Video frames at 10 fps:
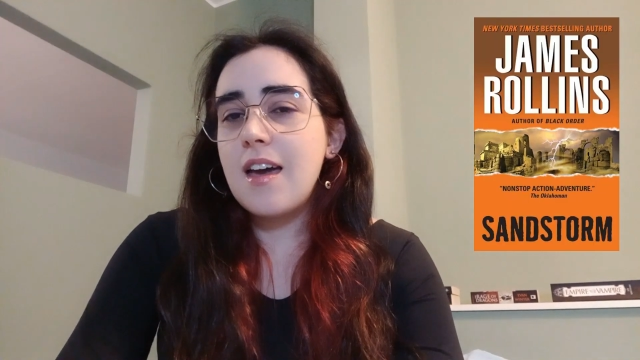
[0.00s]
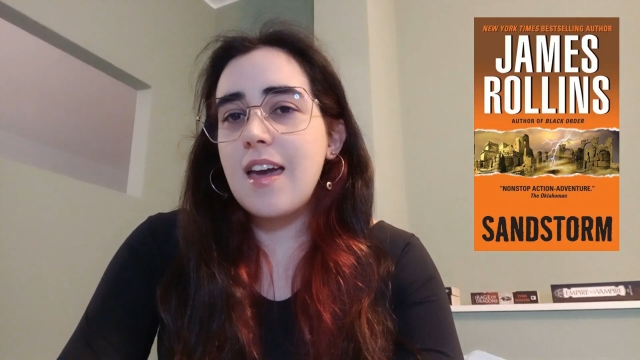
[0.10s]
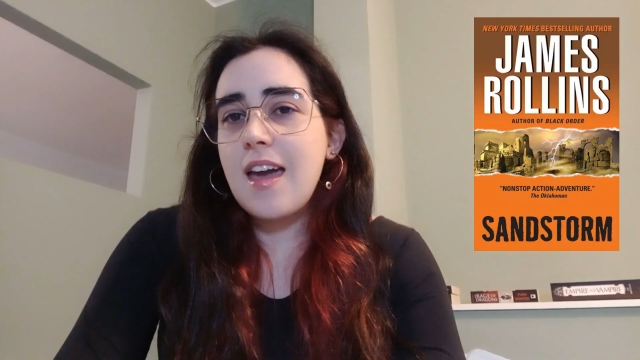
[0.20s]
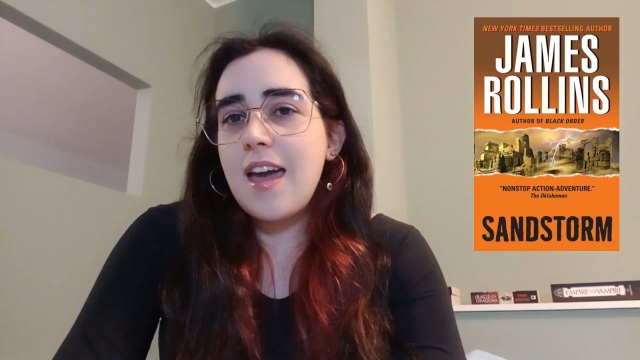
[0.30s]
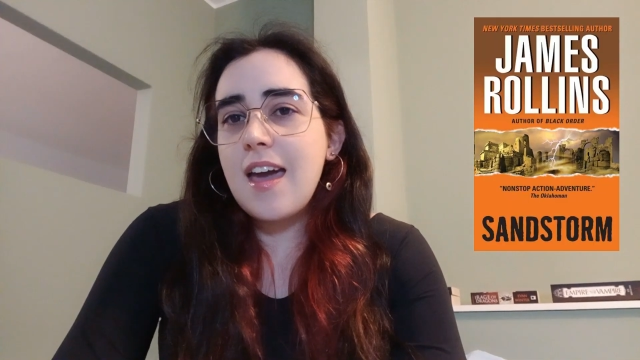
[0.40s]

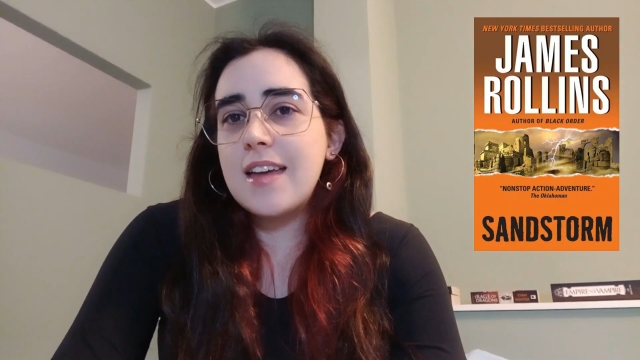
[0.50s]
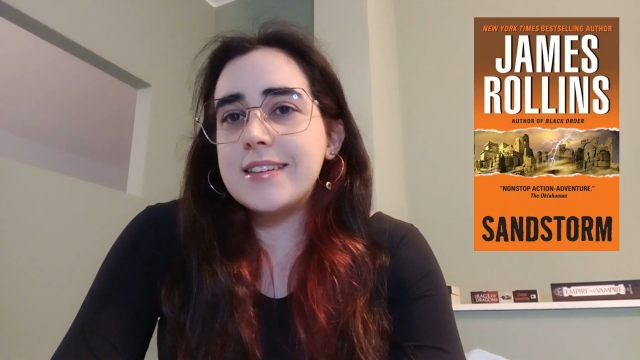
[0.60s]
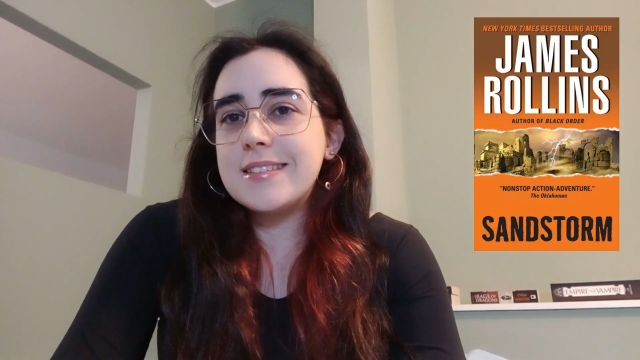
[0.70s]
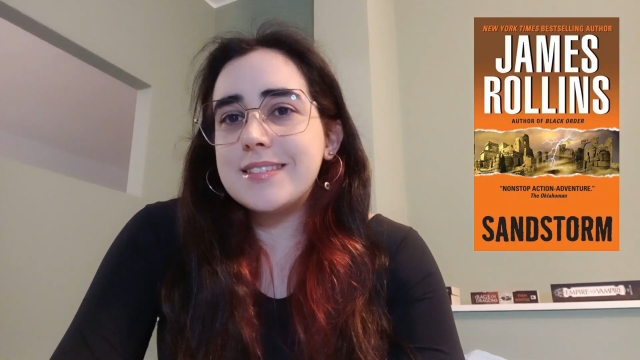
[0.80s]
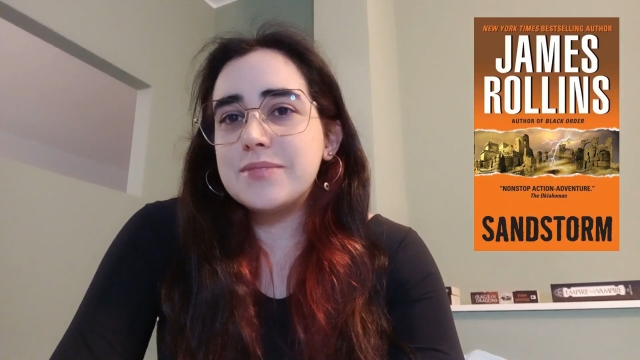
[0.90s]

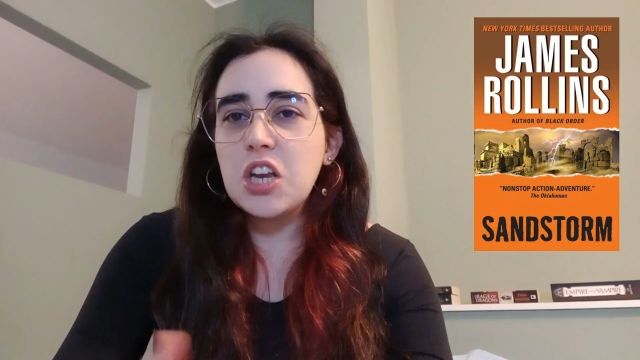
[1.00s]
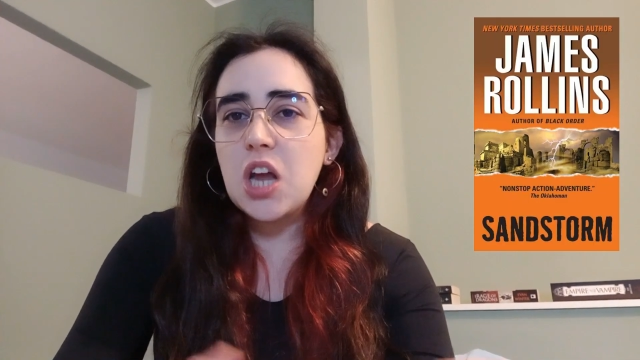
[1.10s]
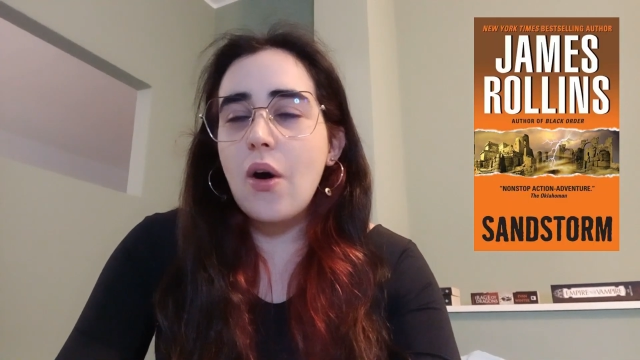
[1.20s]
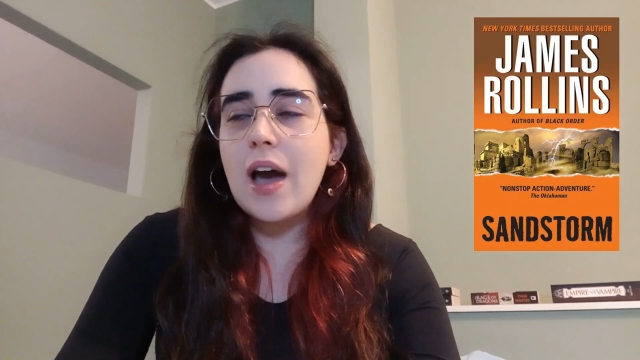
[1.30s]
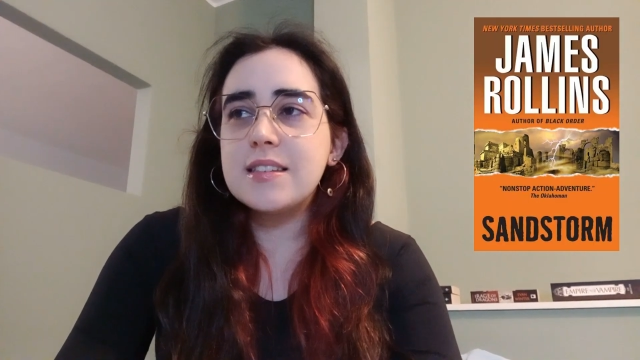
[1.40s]
And, you
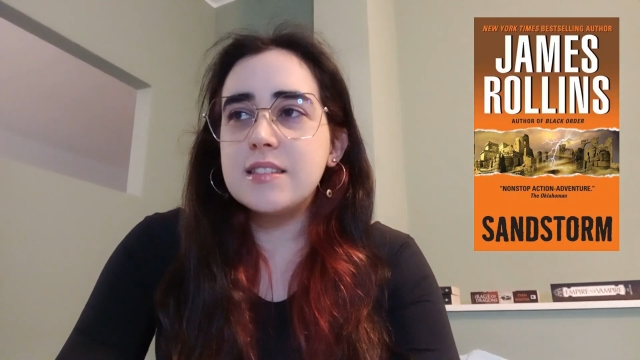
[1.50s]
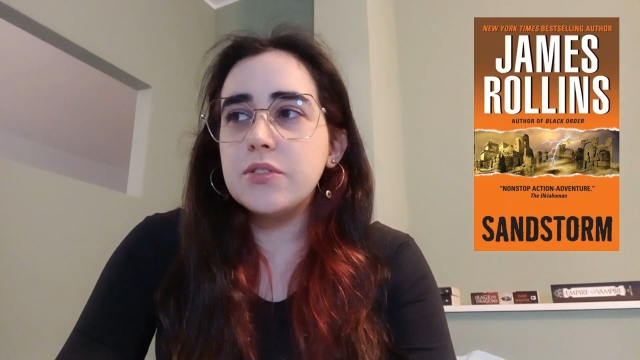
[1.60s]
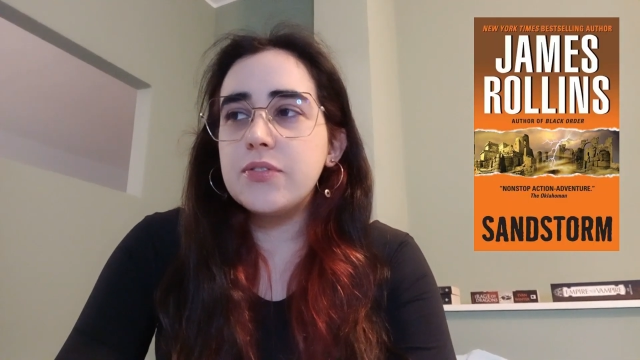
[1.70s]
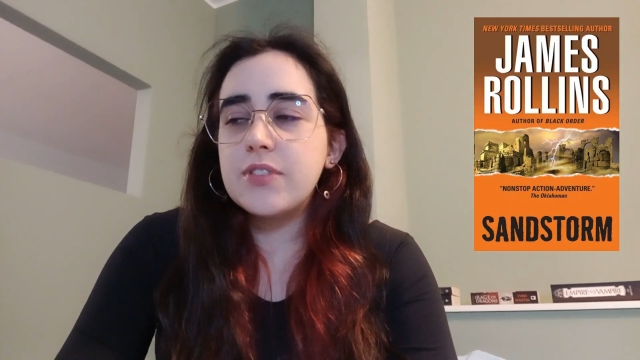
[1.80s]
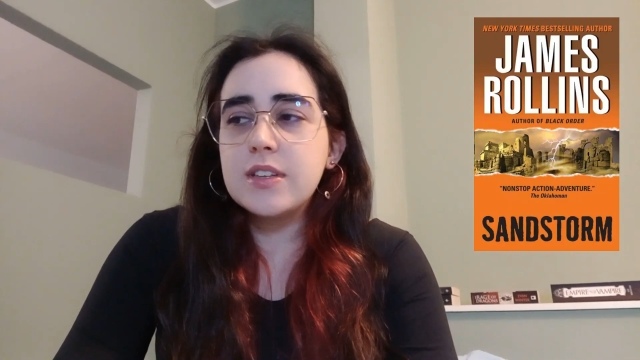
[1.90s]
know, I still
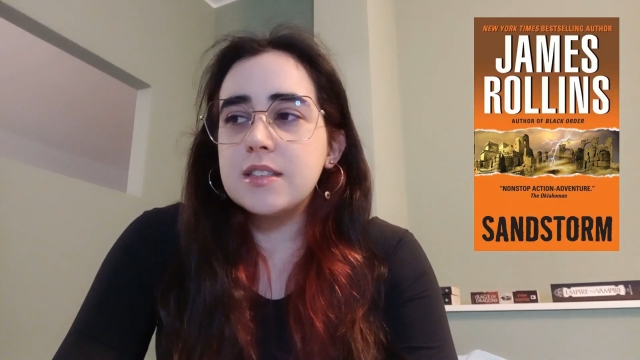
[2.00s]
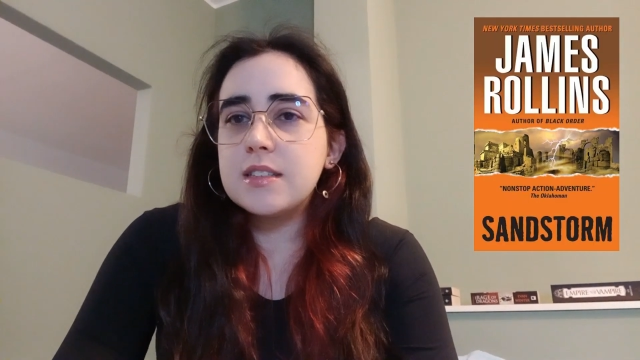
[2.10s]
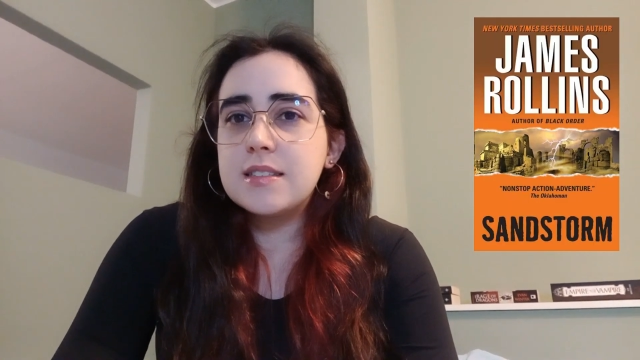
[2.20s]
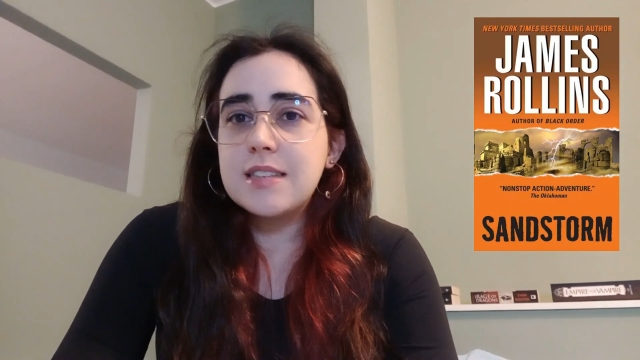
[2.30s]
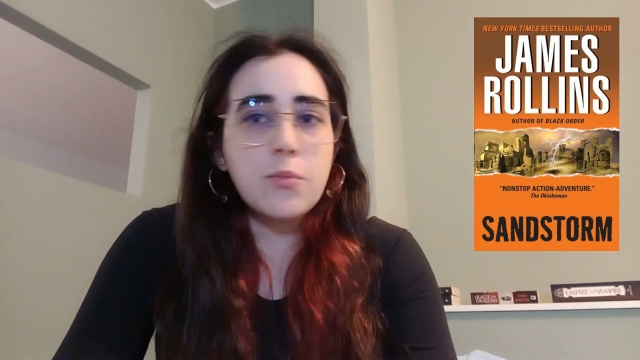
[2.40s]
feel
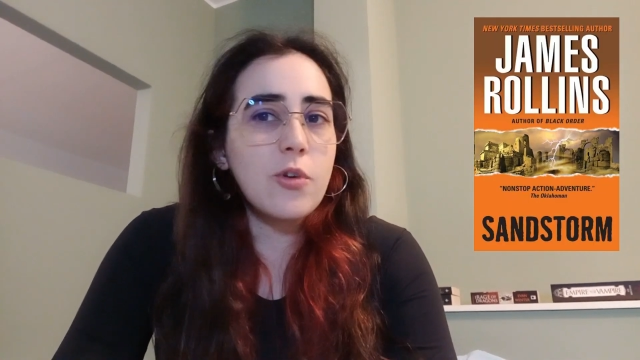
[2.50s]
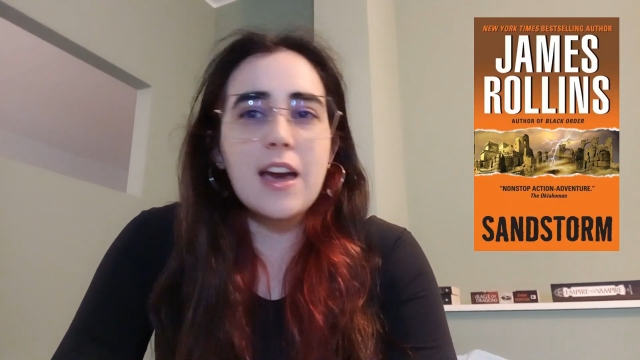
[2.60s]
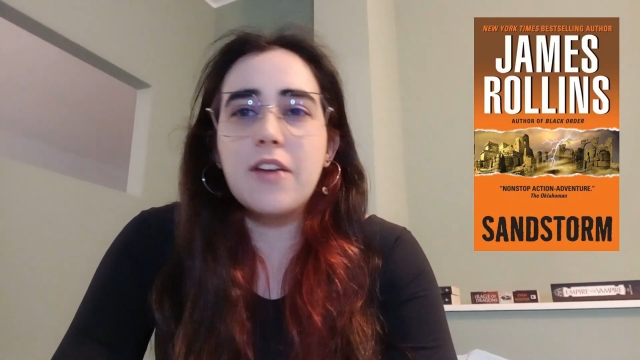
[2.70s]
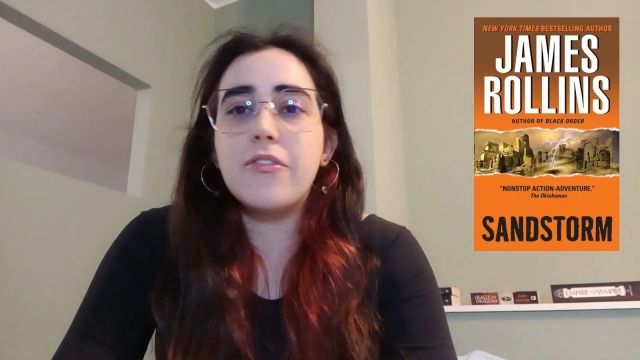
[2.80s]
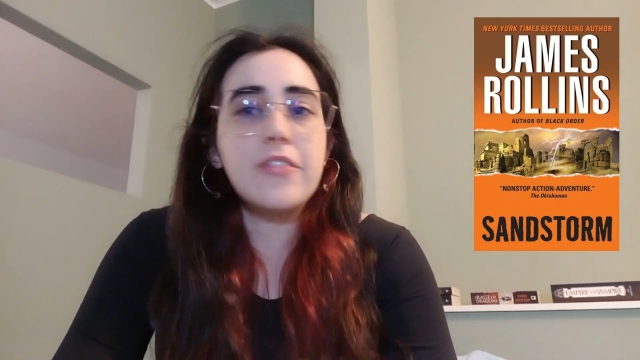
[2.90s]
the same
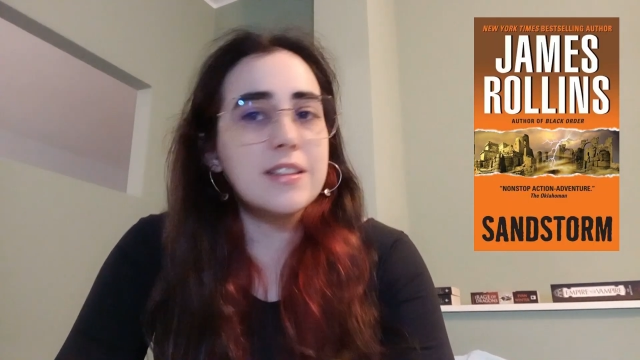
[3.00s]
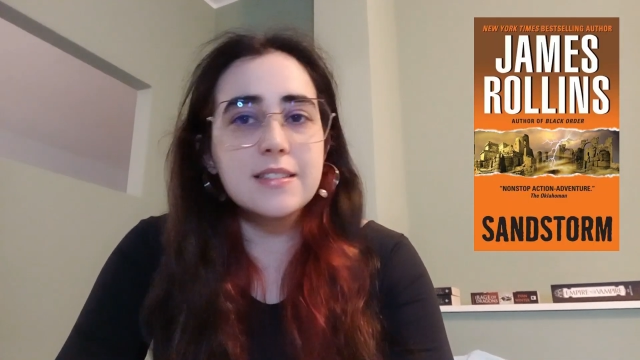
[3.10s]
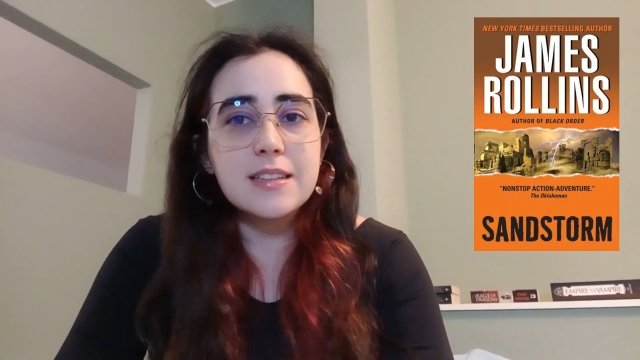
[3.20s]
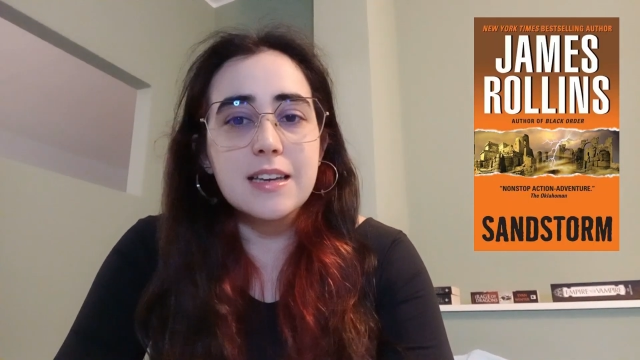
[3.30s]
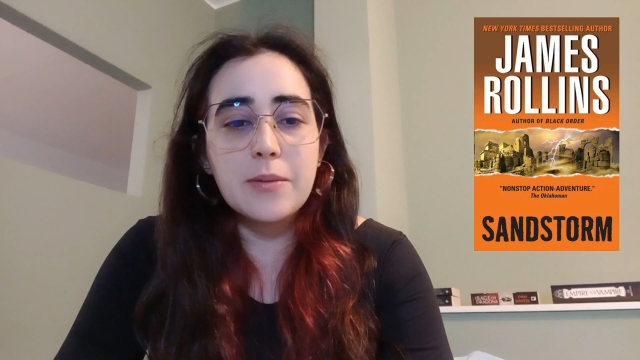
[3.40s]
way I
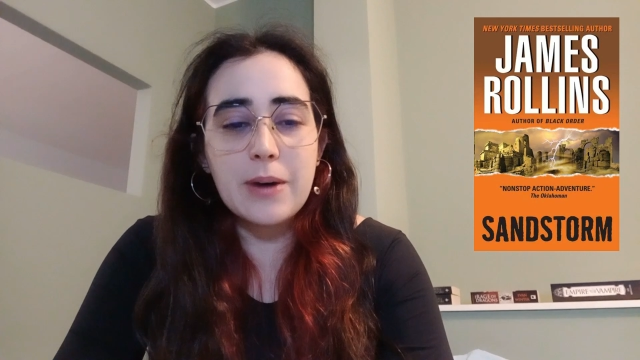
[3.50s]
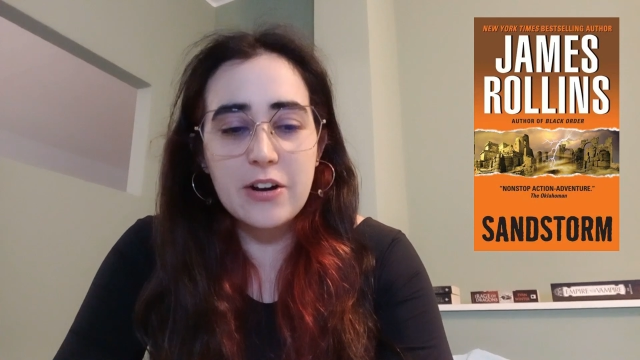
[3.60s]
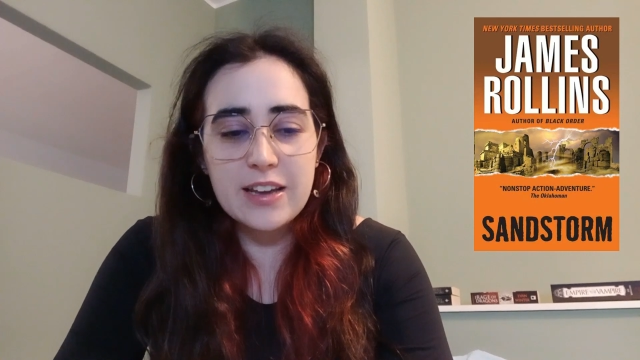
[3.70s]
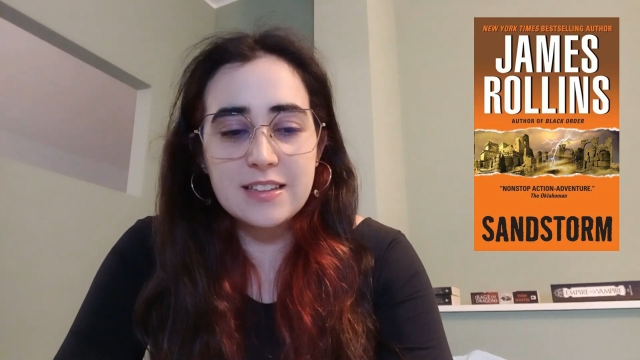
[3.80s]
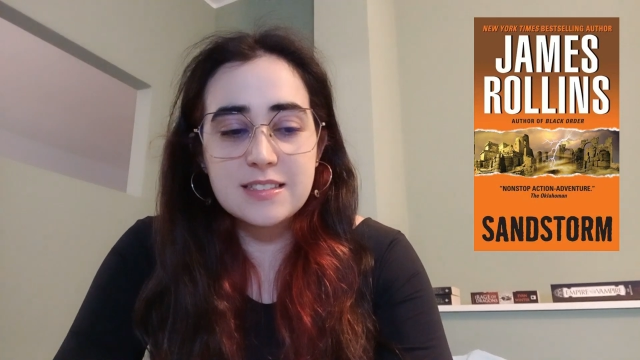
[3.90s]
felt
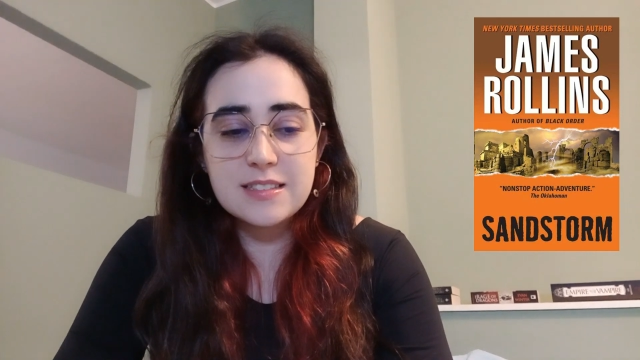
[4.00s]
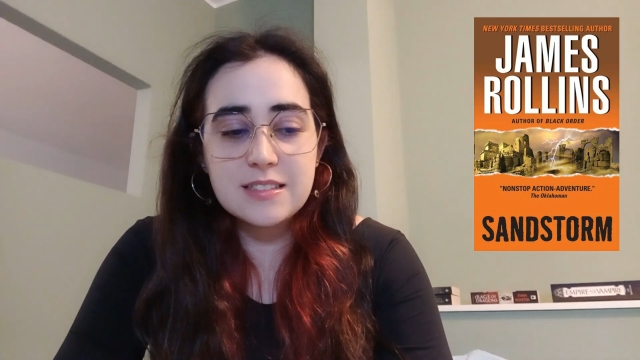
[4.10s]
about it